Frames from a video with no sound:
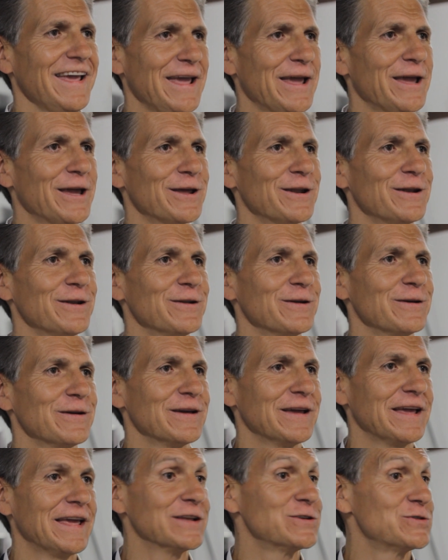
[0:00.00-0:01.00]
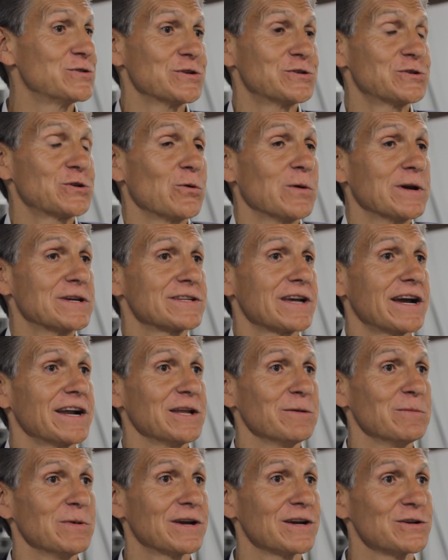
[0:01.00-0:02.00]
And it's just so
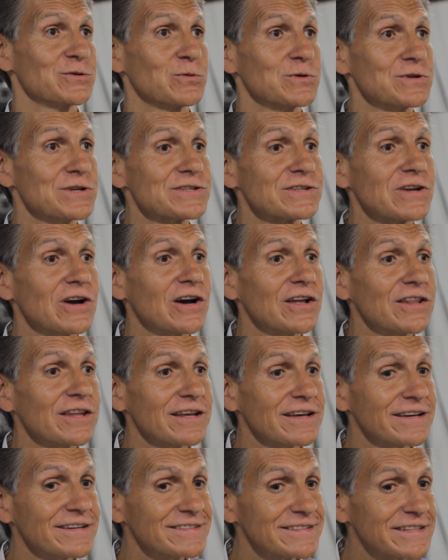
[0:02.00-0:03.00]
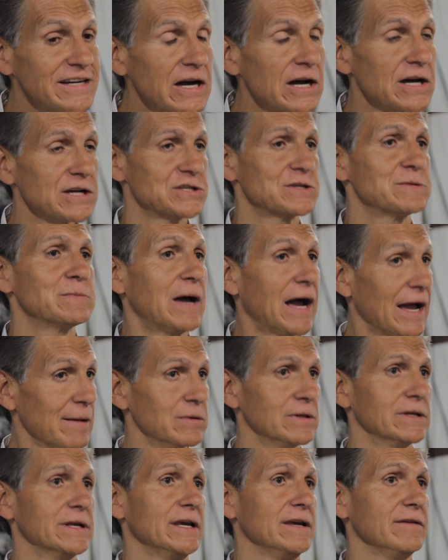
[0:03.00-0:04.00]
exciting because we're just on the cusp, I
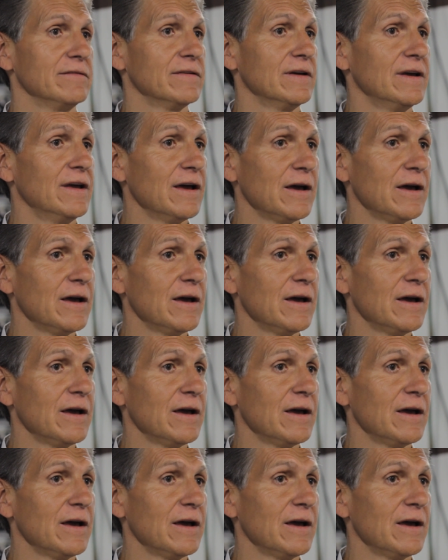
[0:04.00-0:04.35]
believe,